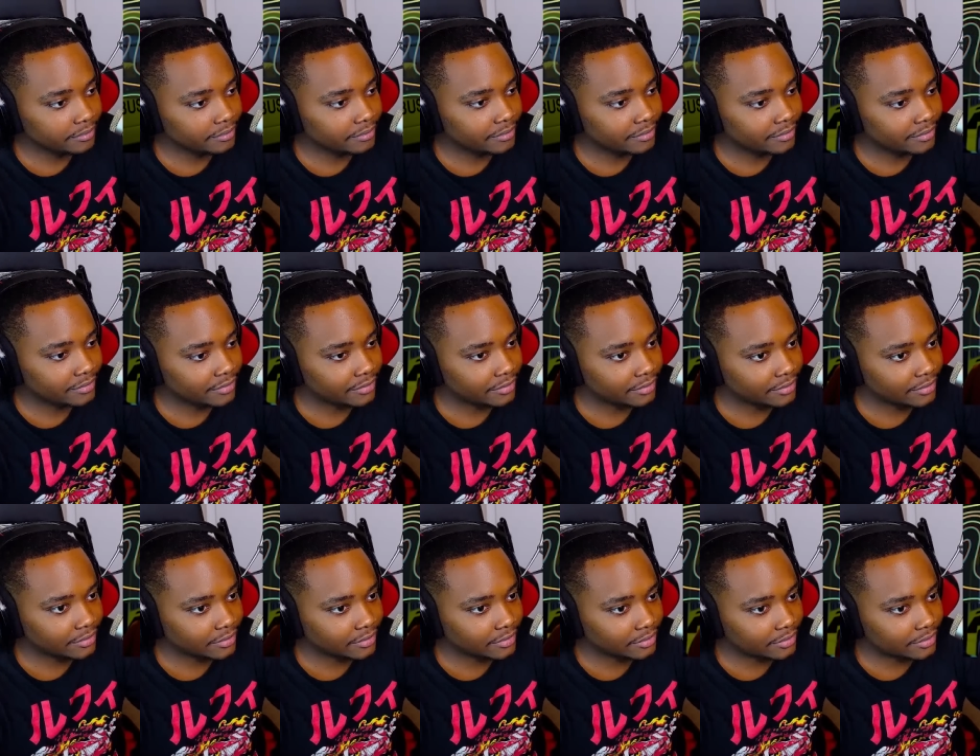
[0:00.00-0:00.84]
Time for
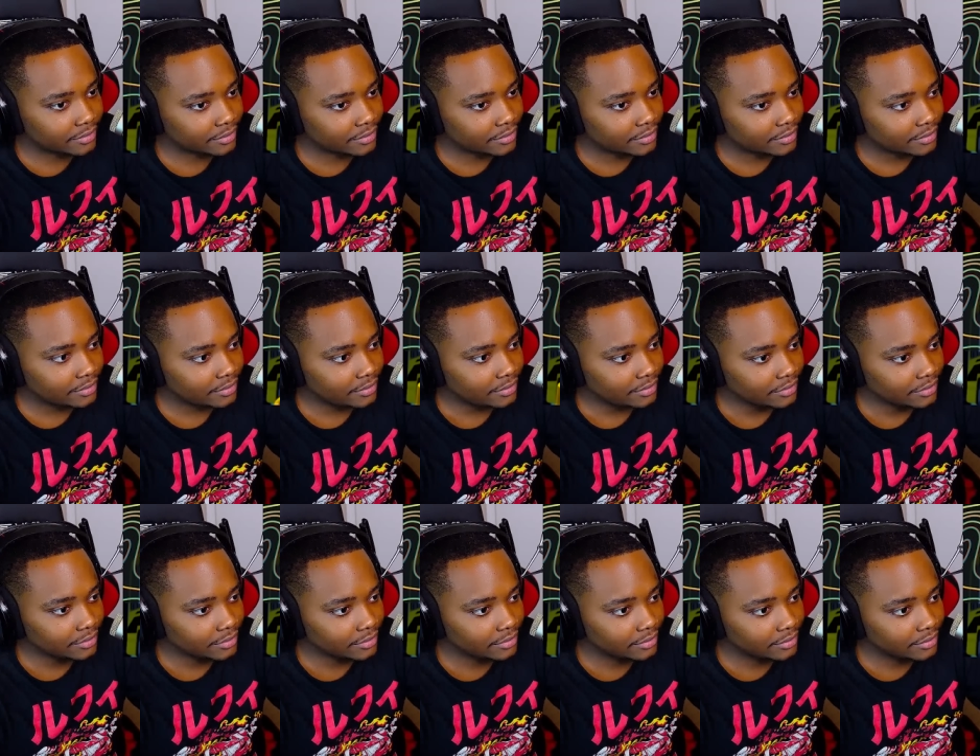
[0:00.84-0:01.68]
some old school
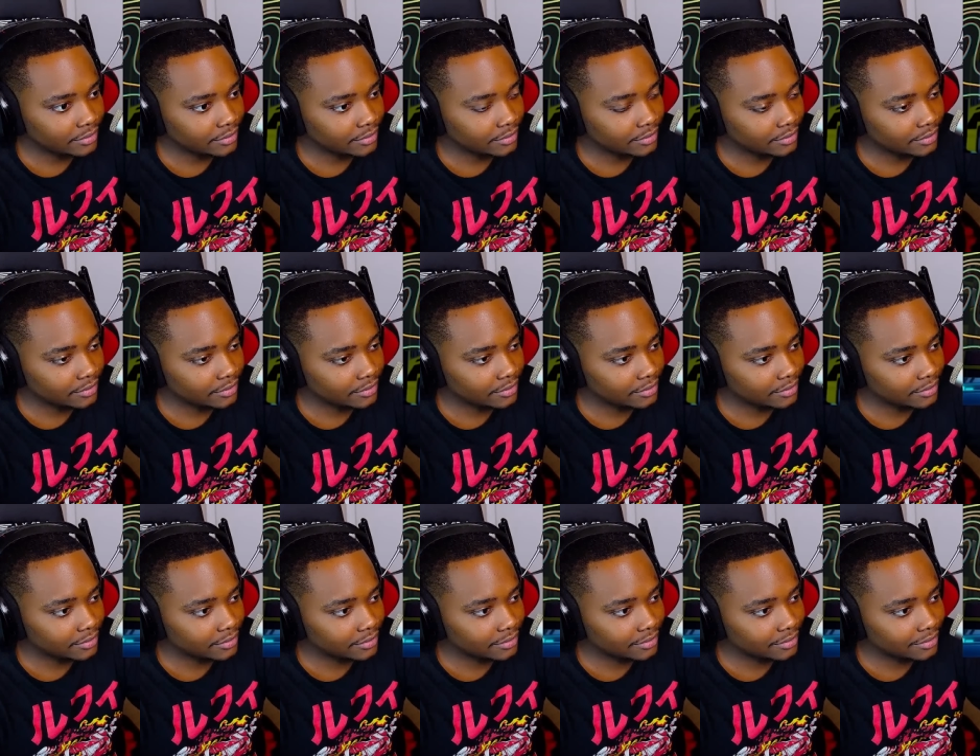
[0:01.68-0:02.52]
muscle too.
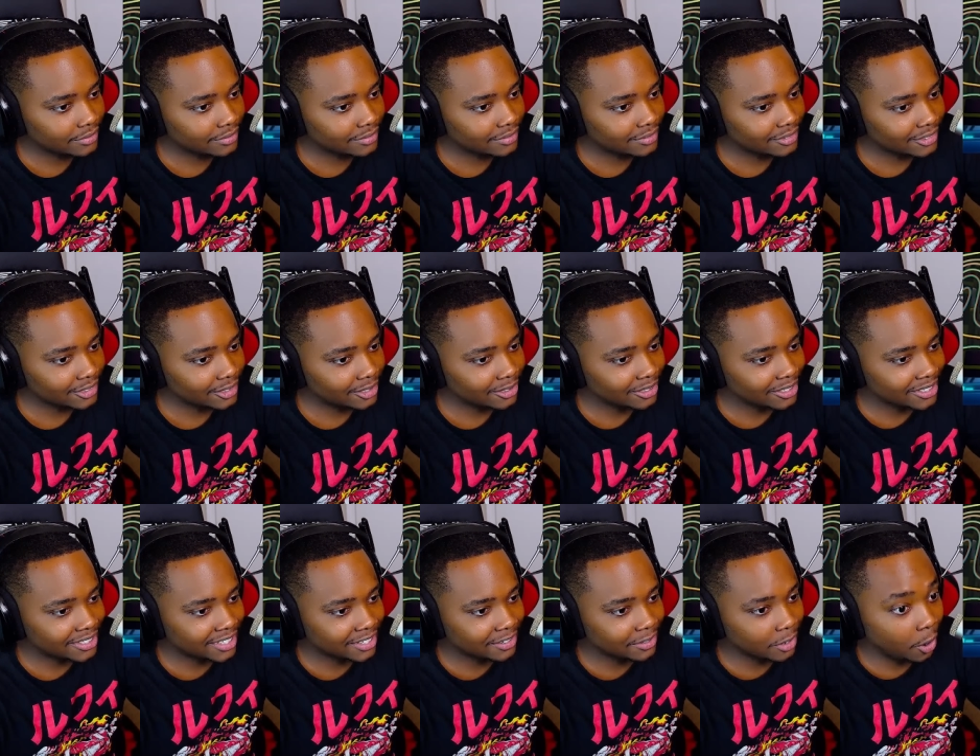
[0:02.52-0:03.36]
Let's
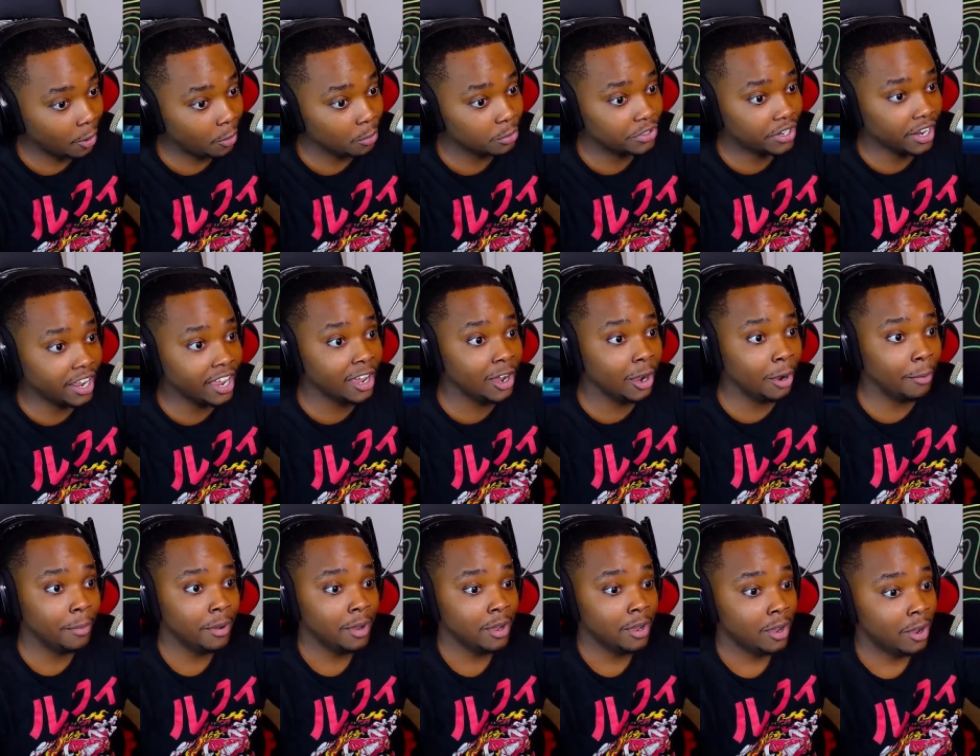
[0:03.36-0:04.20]
see. Oh damn.
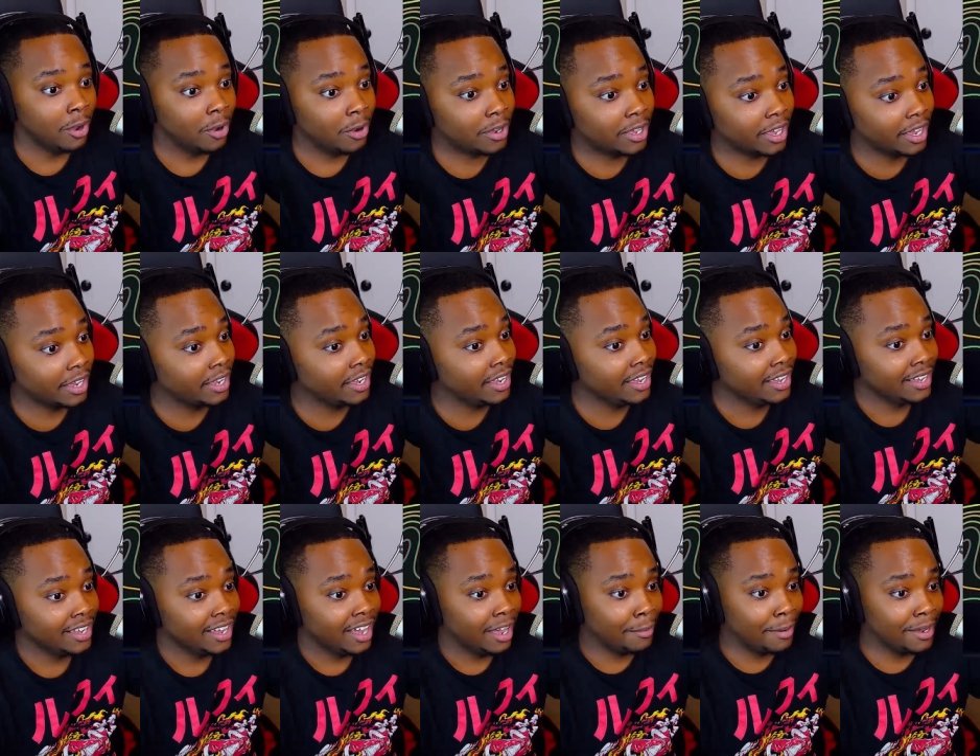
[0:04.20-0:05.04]
Okay.
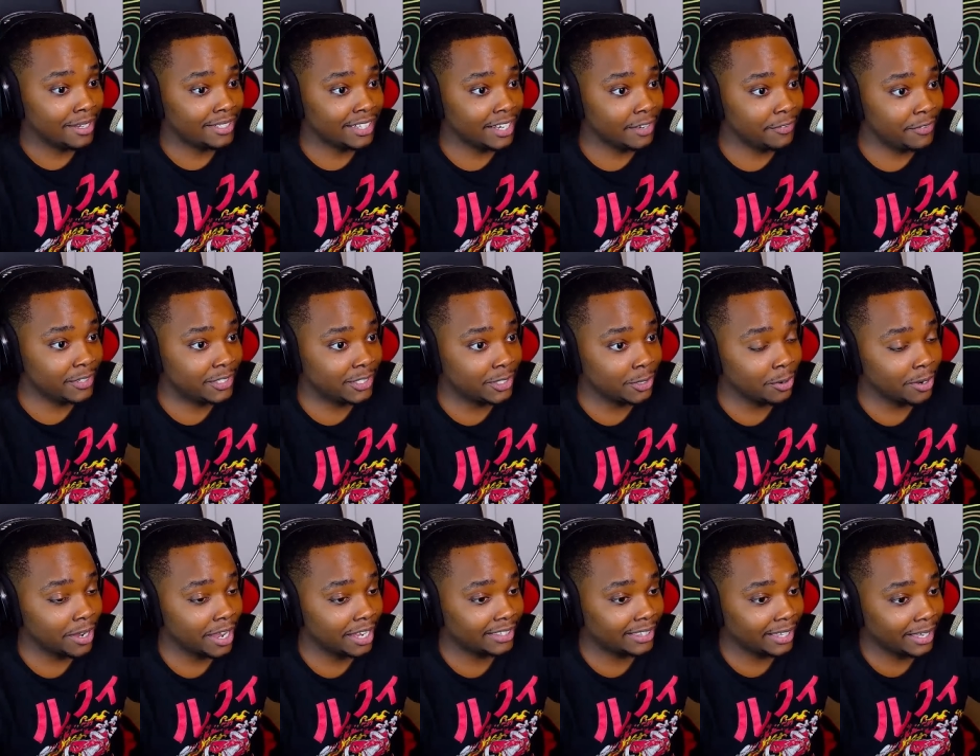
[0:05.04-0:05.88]
Well, I say if he still
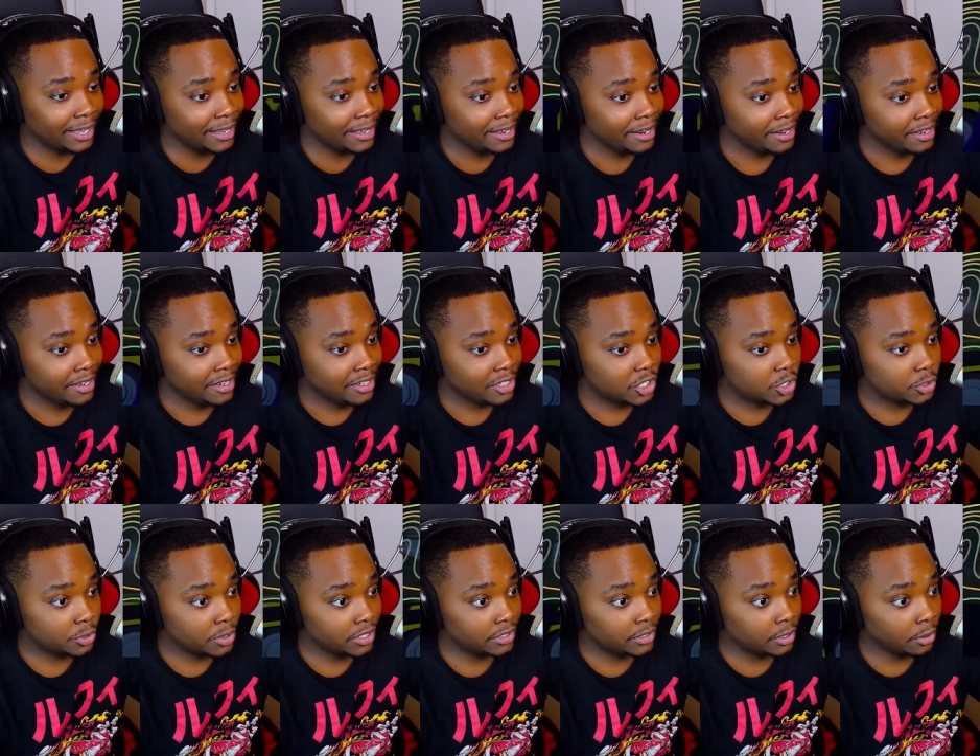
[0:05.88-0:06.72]
got that
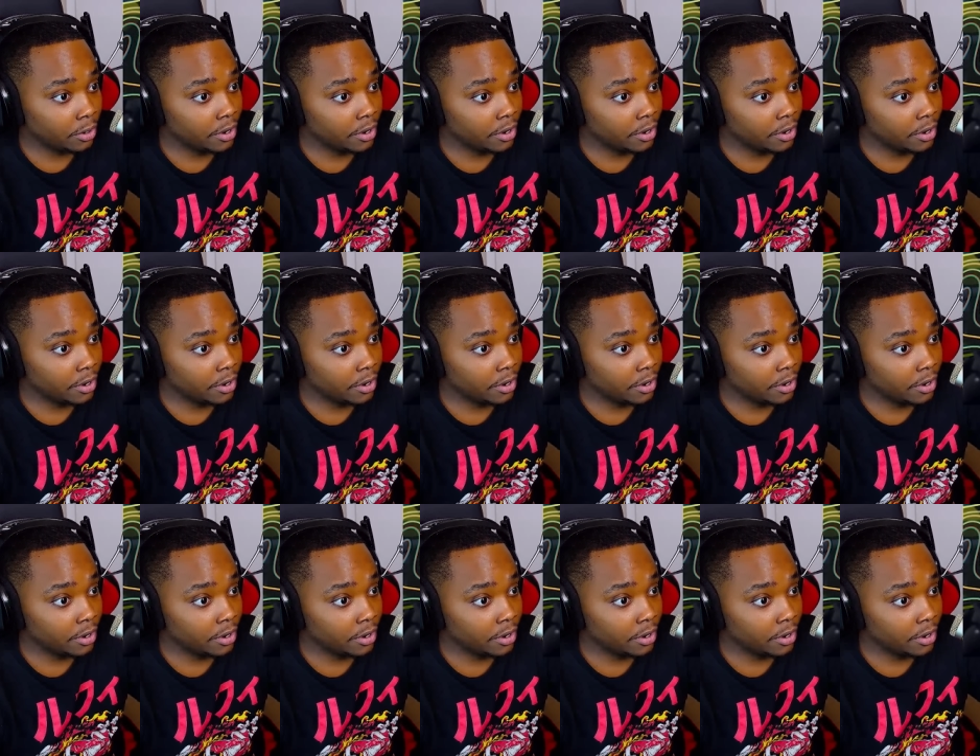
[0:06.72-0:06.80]
strength on